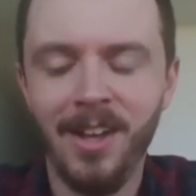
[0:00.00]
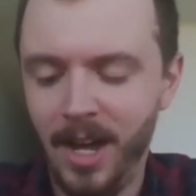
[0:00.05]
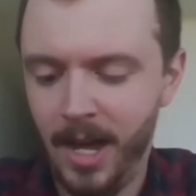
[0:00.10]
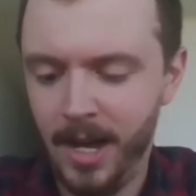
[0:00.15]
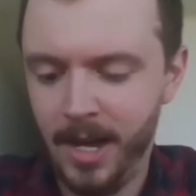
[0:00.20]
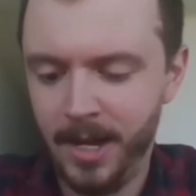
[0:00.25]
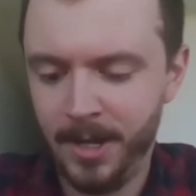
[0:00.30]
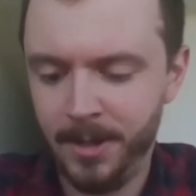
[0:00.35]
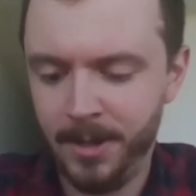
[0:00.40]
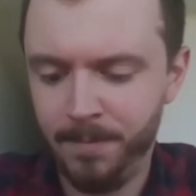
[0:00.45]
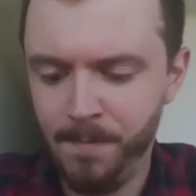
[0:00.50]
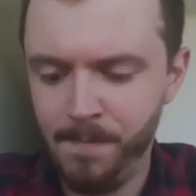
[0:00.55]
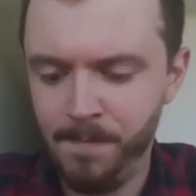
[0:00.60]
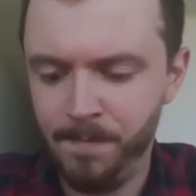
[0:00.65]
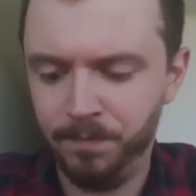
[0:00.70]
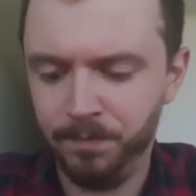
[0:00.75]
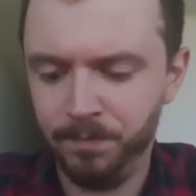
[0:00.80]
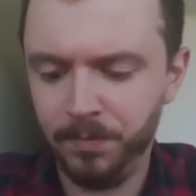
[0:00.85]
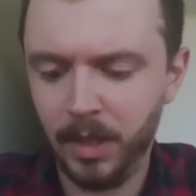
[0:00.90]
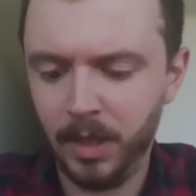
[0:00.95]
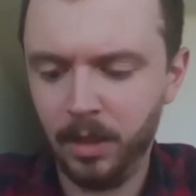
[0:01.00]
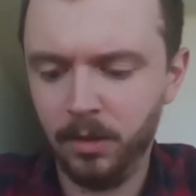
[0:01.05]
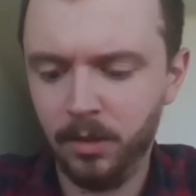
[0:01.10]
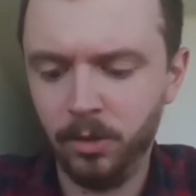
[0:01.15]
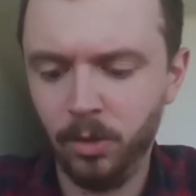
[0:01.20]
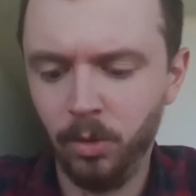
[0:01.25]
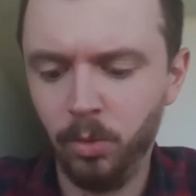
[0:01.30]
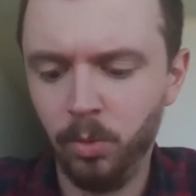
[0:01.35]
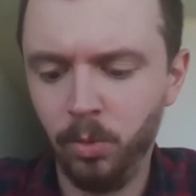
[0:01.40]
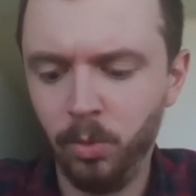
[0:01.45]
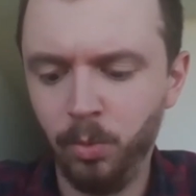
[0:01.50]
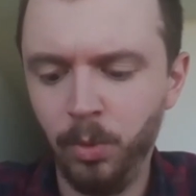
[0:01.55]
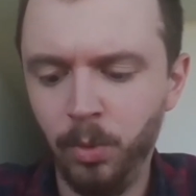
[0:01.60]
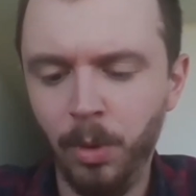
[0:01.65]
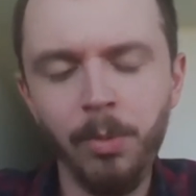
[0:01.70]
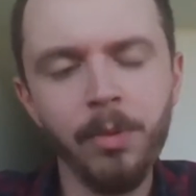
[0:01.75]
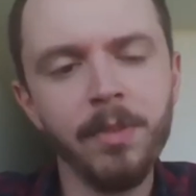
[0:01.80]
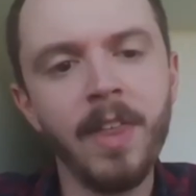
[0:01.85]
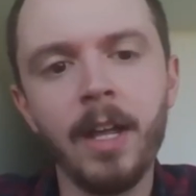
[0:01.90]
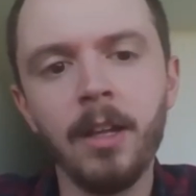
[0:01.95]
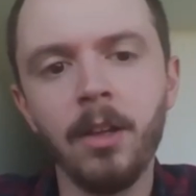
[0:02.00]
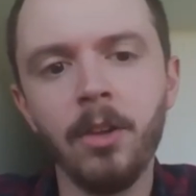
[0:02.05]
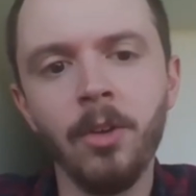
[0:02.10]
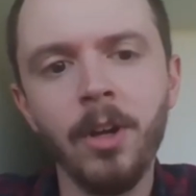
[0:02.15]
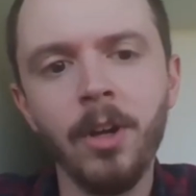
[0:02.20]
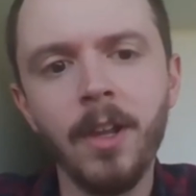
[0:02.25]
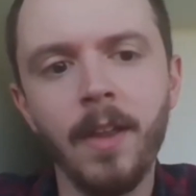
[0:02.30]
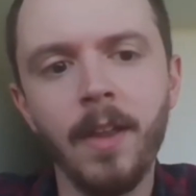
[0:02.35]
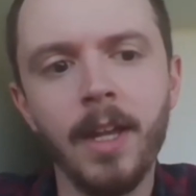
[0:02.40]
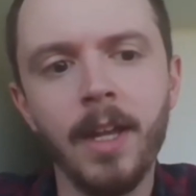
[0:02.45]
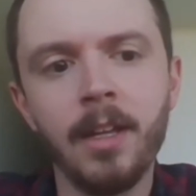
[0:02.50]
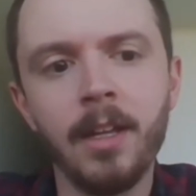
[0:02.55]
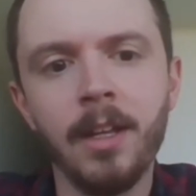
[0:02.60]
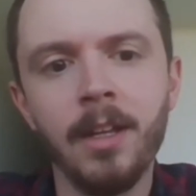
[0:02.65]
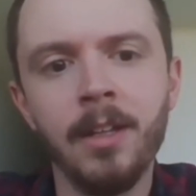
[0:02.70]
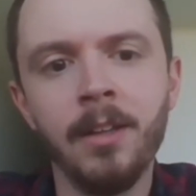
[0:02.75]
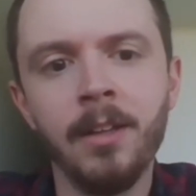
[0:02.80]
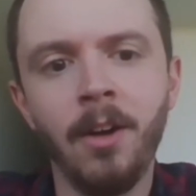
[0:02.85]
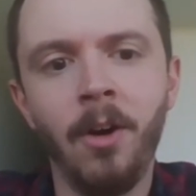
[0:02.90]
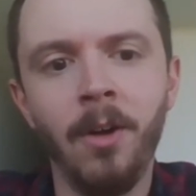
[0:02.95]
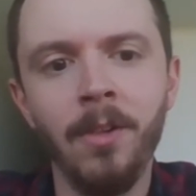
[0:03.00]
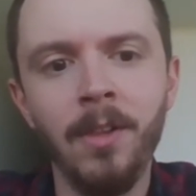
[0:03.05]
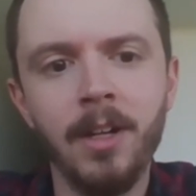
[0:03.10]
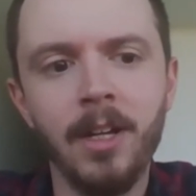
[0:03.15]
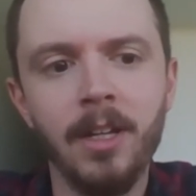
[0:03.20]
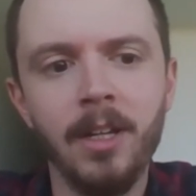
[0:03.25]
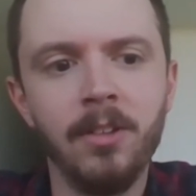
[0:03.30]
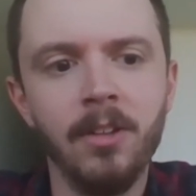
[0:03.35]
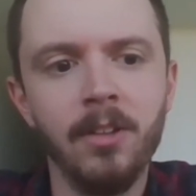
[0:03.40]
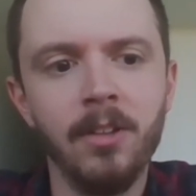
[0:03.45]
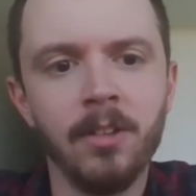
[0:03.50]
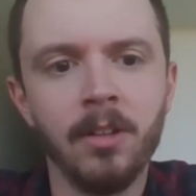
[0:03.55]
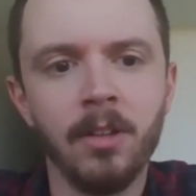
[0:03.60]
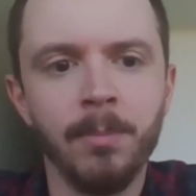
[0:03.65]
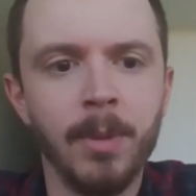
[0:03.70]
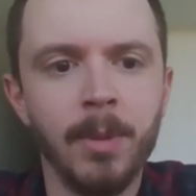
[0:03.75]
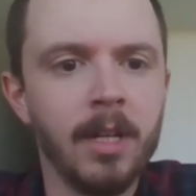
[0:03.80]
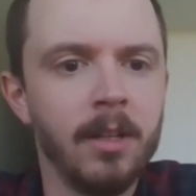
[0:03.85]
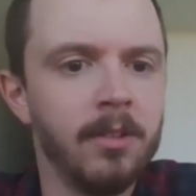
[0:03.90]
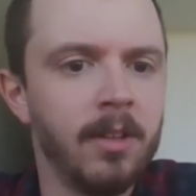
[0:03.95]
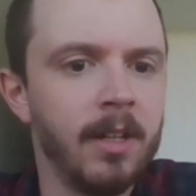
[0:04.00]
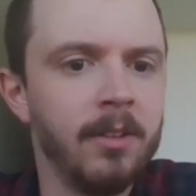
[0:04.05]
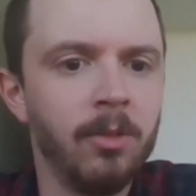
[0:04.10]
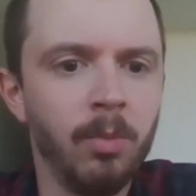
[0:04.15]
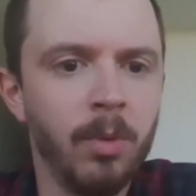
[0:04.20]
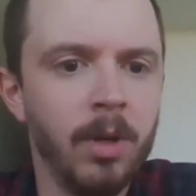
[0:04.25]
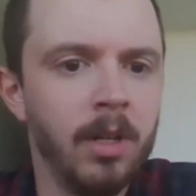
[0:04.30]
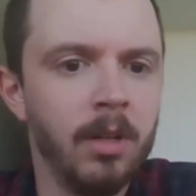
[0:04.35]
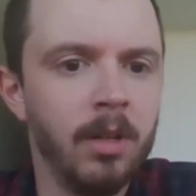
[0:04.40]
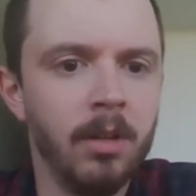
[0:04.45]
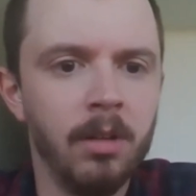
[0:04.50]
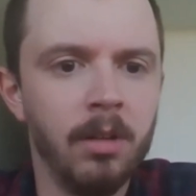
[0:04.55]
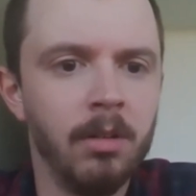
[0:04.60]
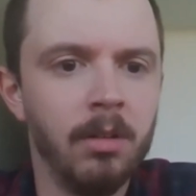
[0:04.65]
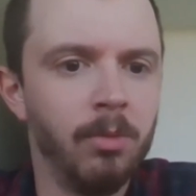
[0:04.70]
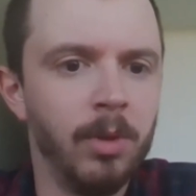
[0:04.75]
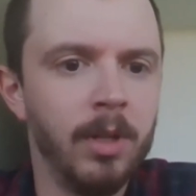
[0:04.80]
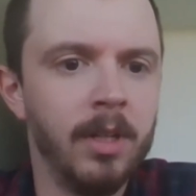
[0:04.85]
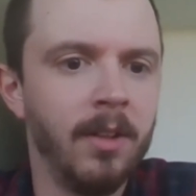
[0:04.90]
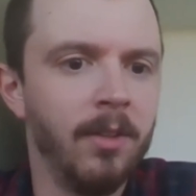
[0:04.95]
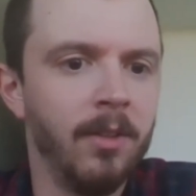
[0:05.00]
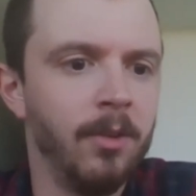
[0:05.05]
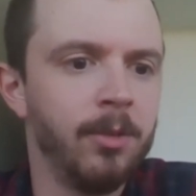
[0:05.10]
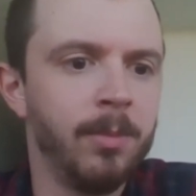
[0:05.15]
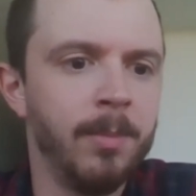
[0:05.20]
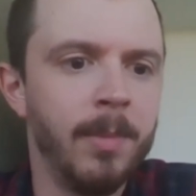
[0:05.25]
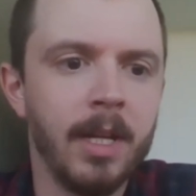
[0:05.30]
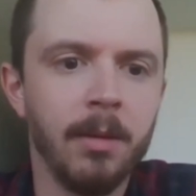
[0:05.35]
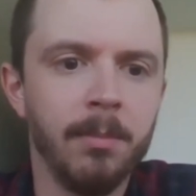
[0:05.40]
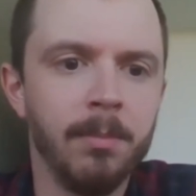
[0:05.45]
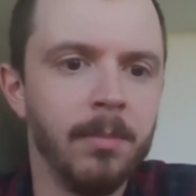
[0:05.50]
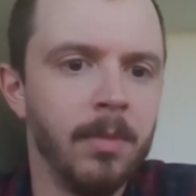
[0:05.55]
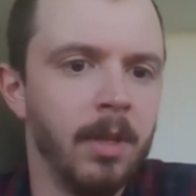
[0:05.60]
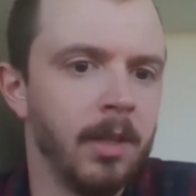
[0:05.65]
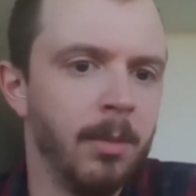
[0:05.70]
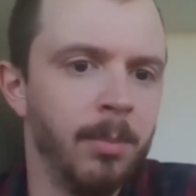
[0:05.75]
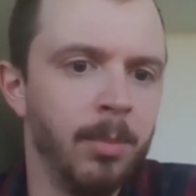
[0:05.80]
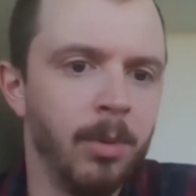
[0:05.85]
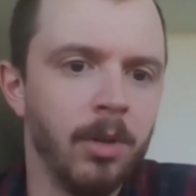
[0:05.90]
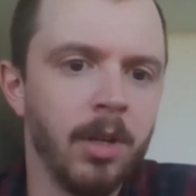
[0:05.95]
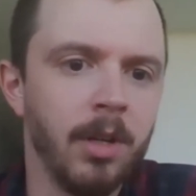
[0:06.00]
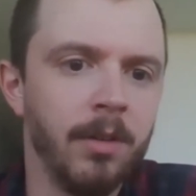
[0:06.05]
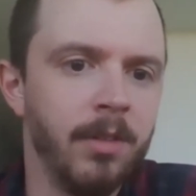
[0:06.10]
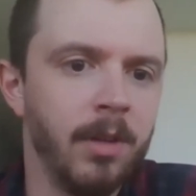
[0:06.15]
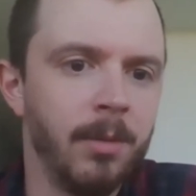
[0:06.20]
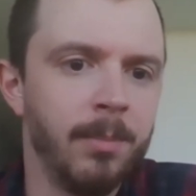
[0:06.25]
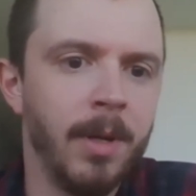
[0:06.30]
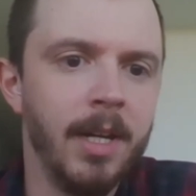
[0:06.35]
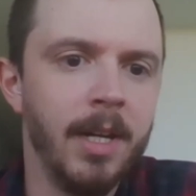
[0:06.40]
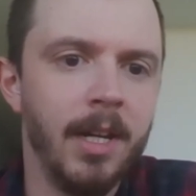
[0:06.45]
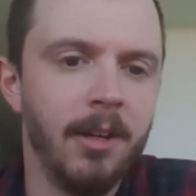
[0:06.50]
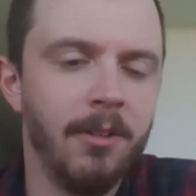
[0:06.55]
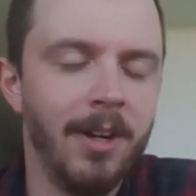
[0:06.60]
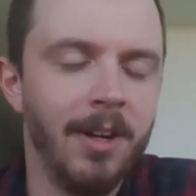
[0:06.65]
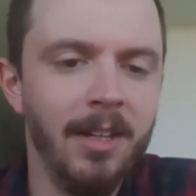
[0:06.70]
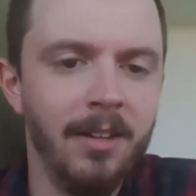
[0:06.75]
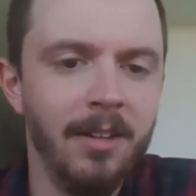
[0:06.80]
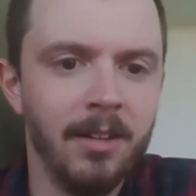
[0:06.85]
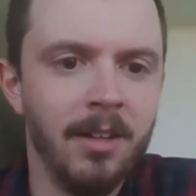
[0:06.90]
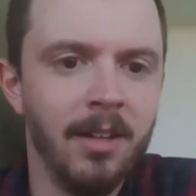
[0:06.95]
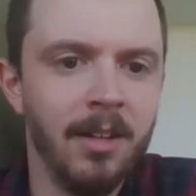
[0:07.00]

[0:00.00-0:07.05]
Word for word: Um, so, what would that look like in the holiday season? Because that's when retailers make like the bulk of their money, right?